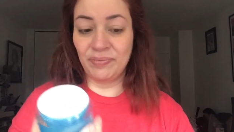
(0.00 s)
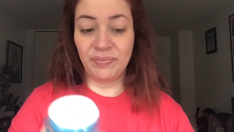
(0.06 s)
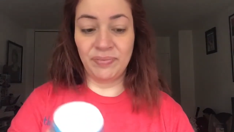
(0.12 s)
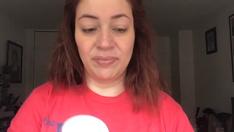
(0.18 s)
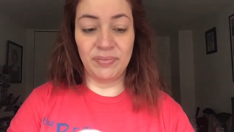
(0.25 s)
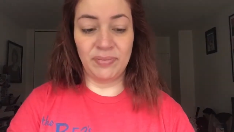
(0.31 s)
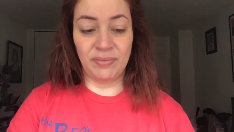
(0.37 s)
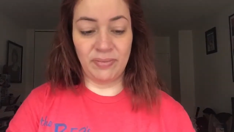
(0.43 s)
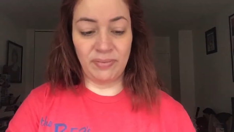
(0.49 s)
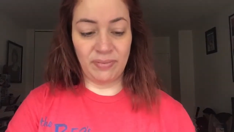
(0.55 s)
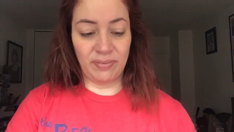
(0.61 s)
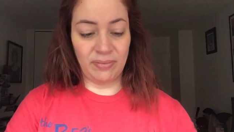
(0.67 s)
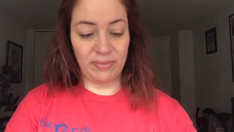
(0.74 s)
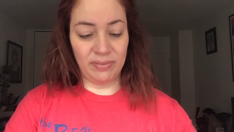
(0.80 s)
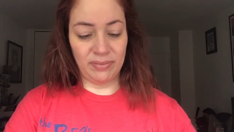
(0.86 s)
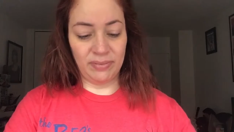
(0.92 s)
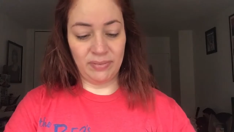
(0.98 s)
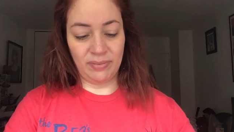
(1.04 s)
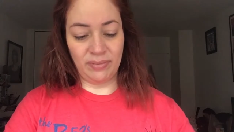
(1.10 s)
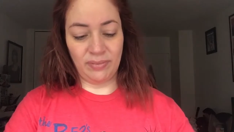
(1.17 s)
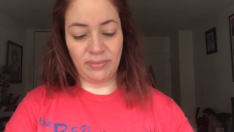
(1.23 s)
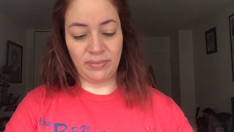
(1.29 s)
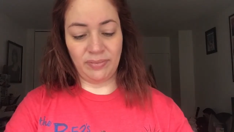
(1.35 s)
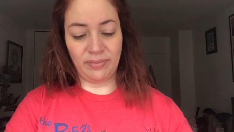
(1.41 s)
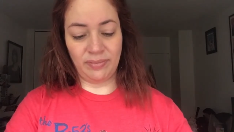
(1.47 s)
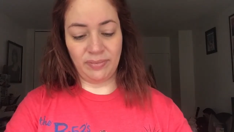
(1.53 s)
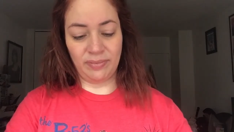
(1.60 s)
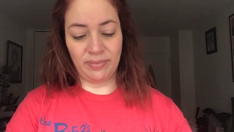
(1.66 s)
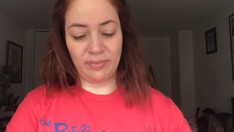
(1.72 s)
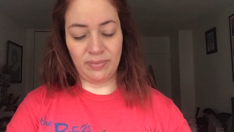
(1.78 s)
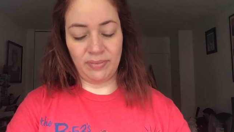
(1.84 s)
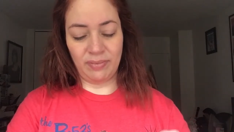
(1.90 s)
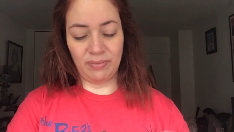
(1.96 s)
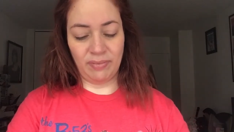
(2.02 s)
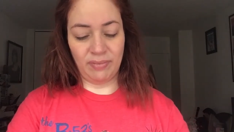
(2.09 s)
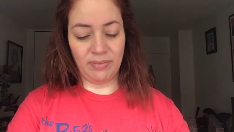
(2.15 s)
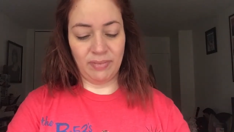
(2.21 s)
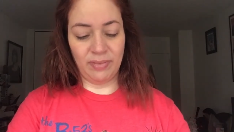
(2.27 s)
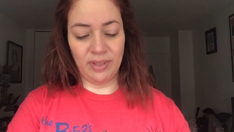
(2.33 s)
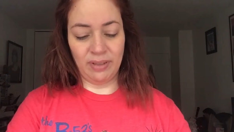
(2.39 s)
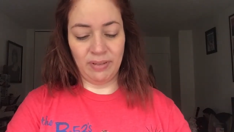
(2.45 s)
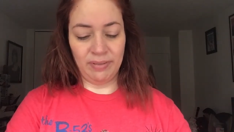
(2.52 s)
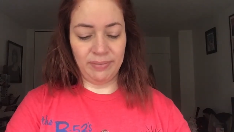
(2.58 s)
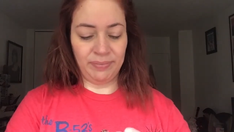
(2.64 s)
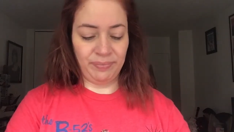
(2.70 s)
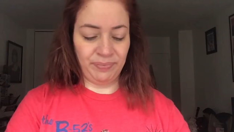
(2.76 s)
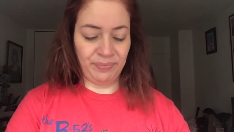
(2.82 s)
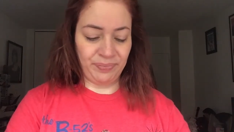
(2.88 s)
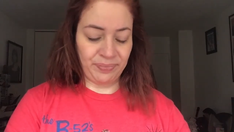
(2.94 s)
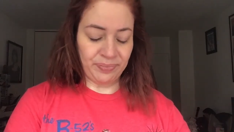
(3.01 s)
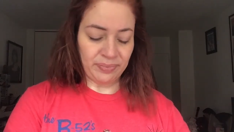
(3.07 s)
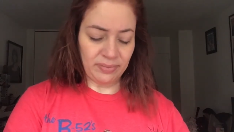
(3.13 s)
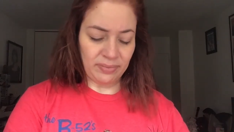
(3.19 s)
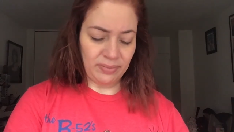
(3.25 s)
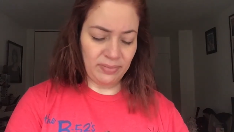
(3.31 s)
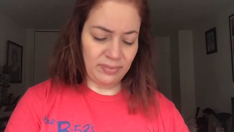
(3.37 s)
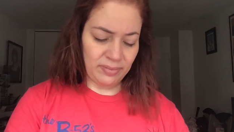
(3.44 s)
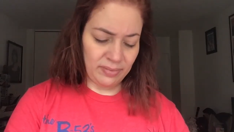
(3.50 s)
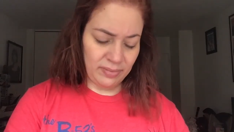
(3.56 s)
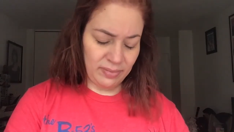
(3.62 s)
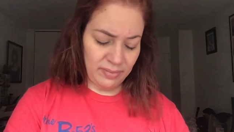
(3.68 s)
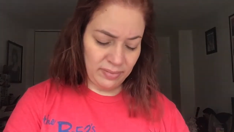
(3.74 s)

No one is speaking in this clip.